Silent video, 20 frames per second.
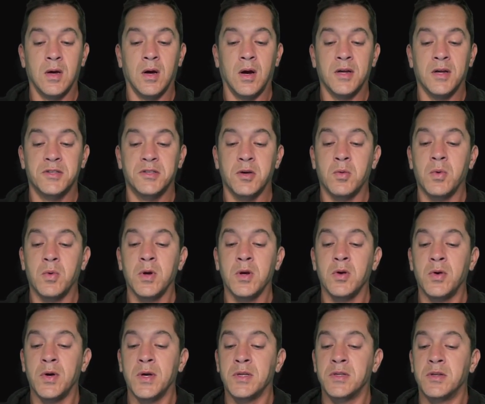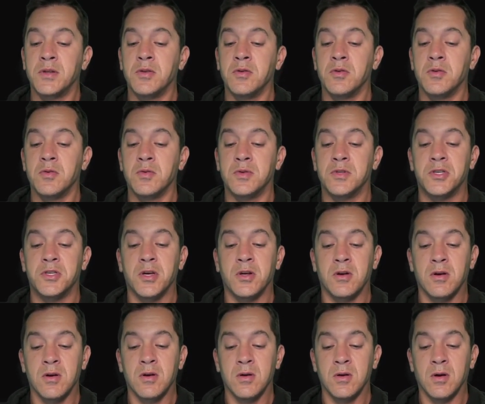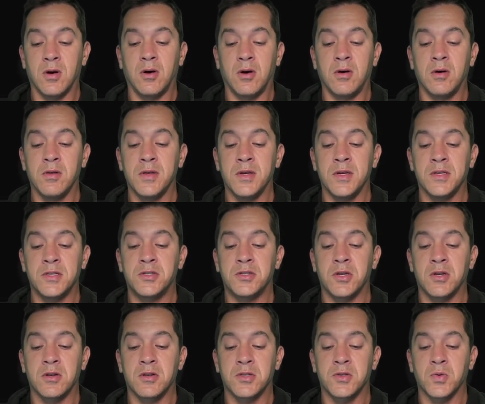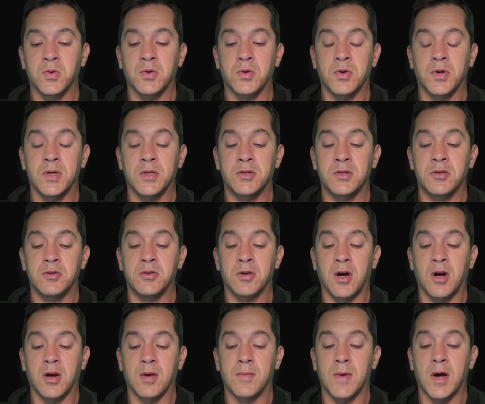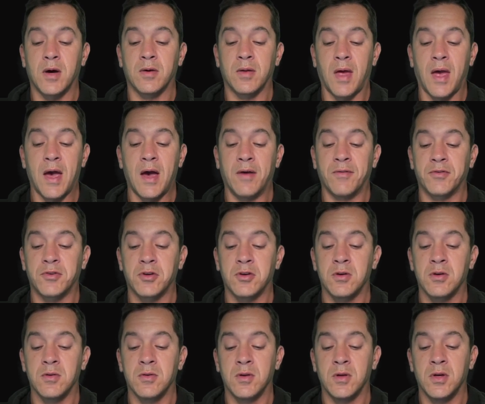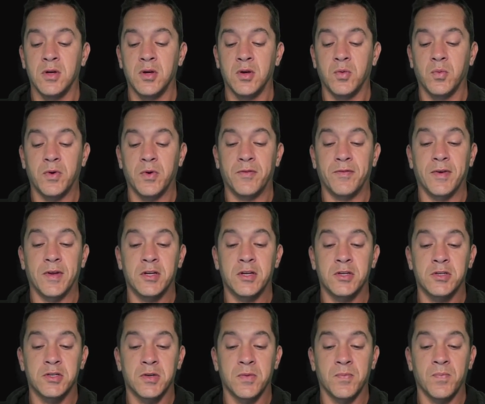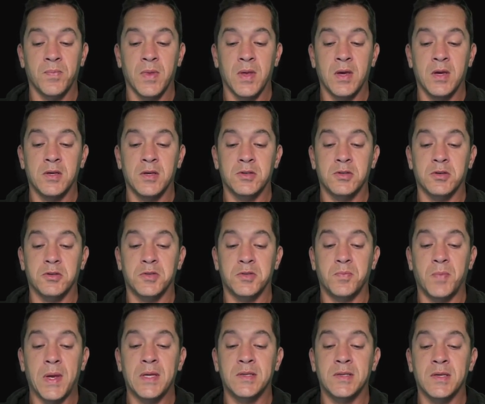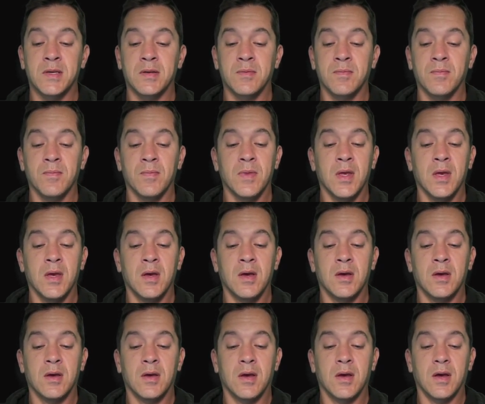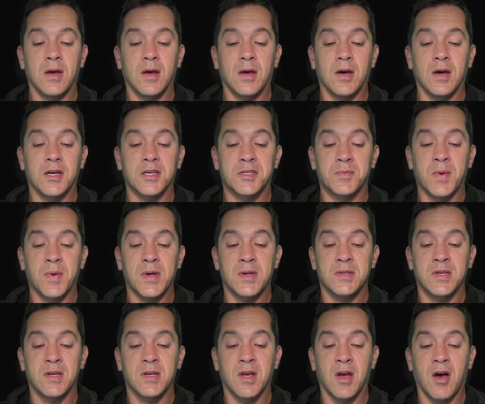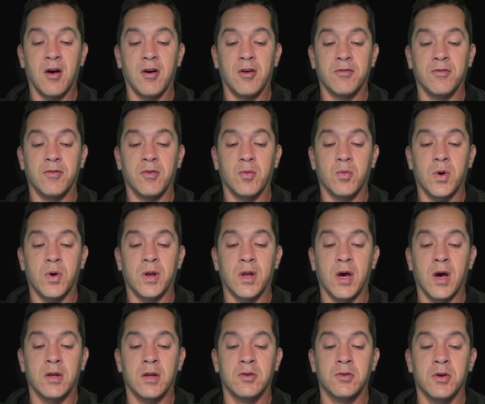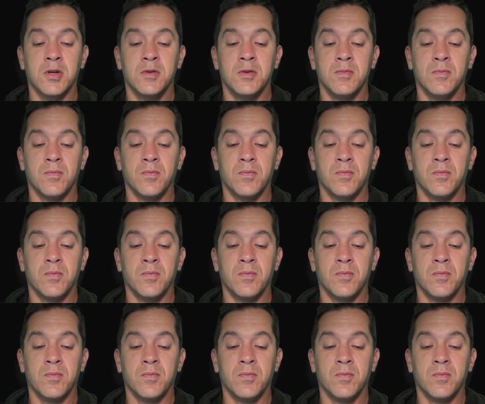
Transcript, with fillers: All right, so we're going to do jitter. All these jitters we're going to talk about after we finish. So spacing, a spacing of 100